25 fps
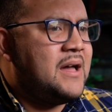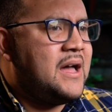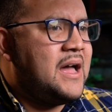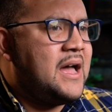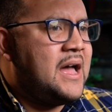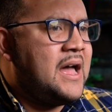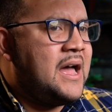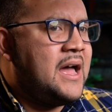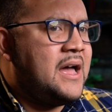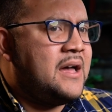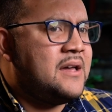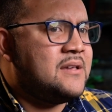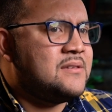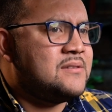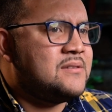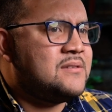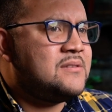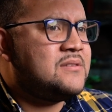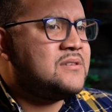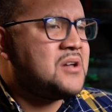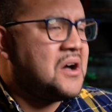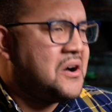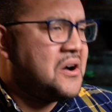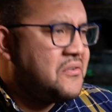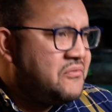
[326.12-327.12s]
As
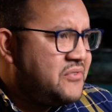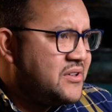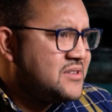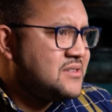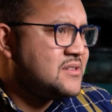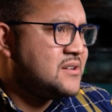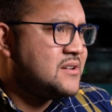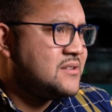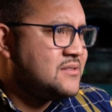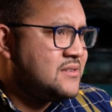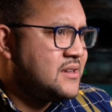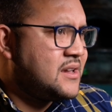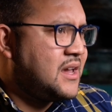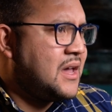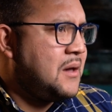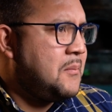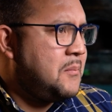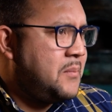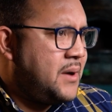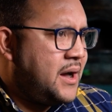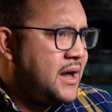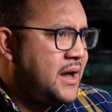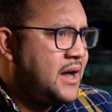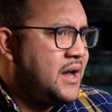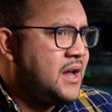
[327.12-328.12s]
tough as it is to get
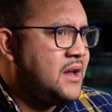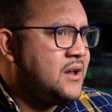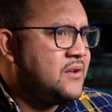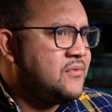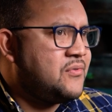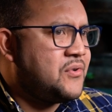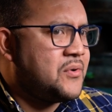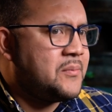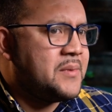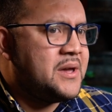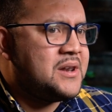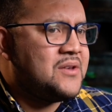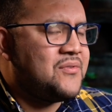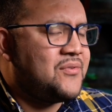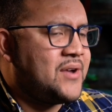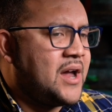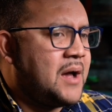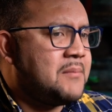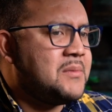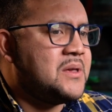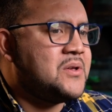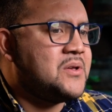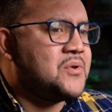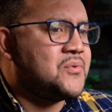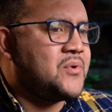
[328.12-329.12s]
by for many
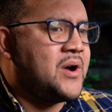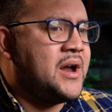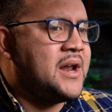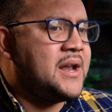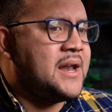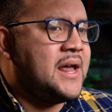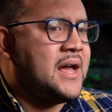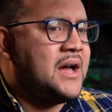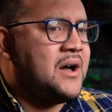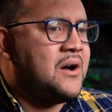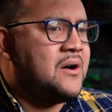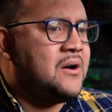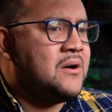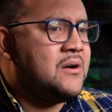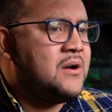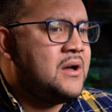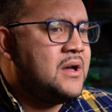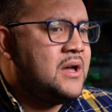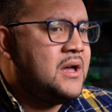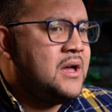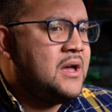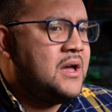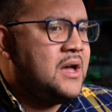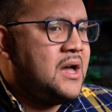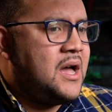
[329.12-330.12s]
families right now,
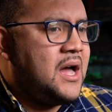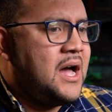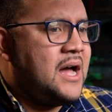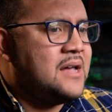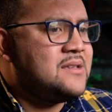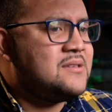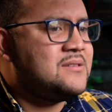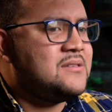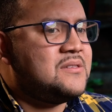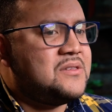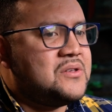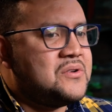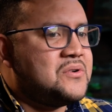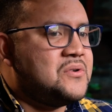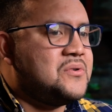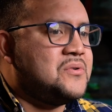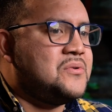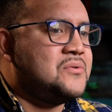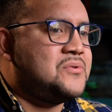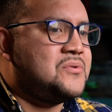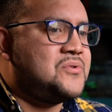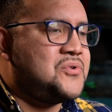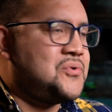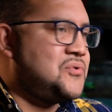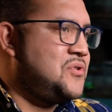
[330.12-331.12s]
I still
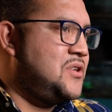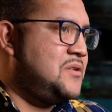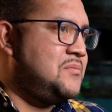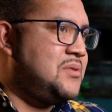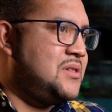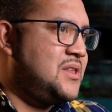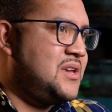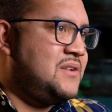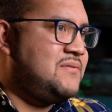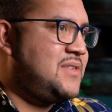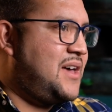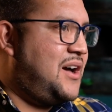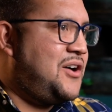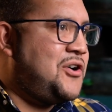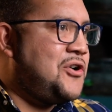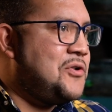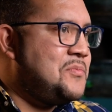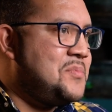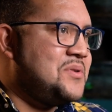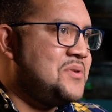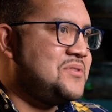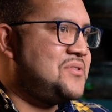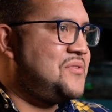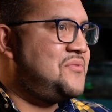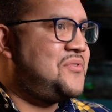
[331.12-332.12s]
truly believe that hope
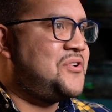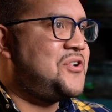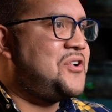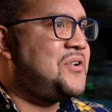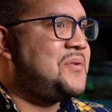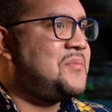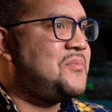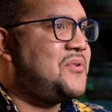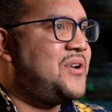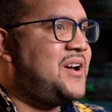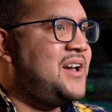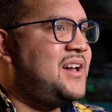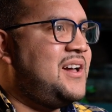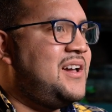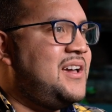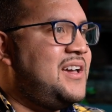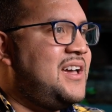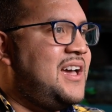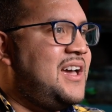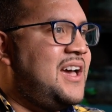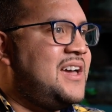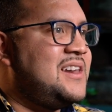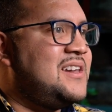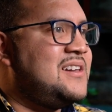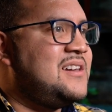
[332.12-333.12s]
is a verb, right?
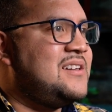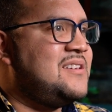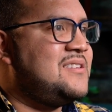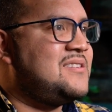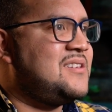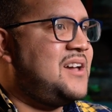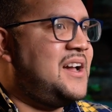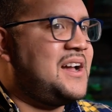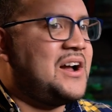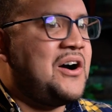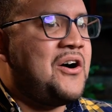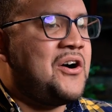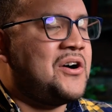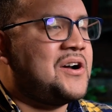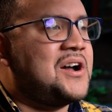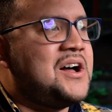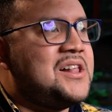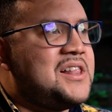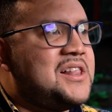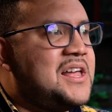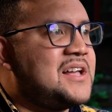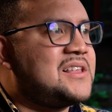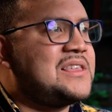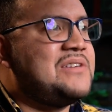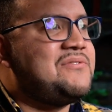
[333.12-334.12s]
And it is like our
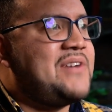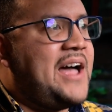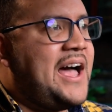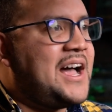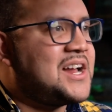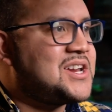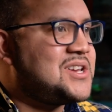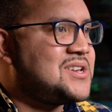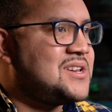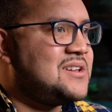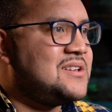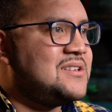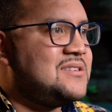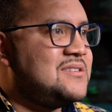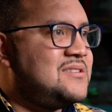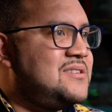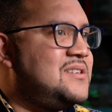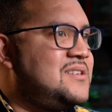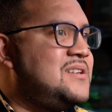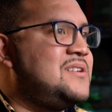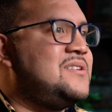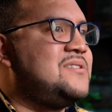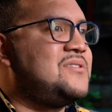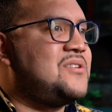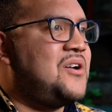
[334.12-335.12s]
collective actions,
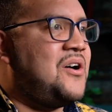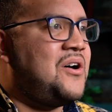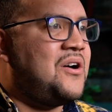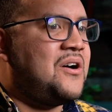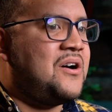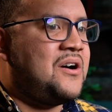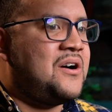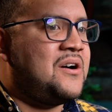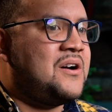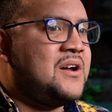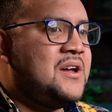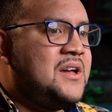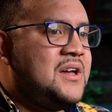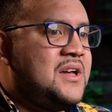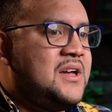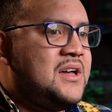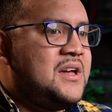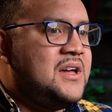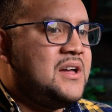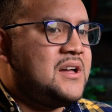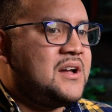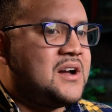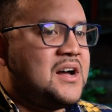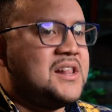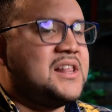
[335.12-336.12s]
it is our
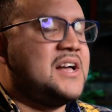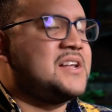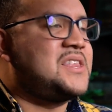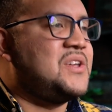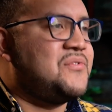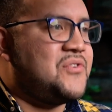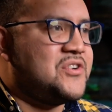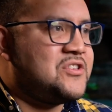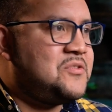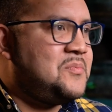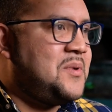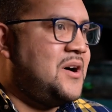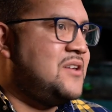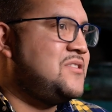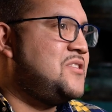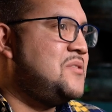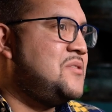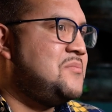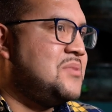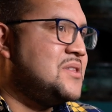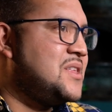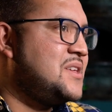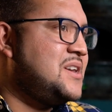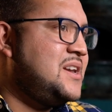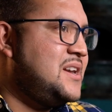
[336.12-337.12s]
collective
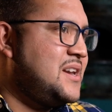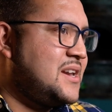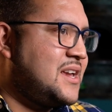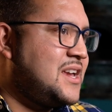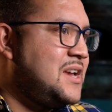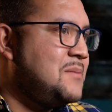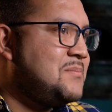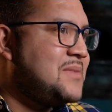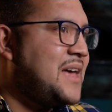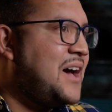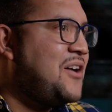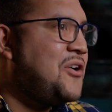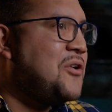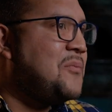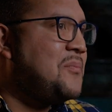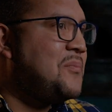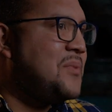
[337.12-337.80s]
responsibility to keep that hope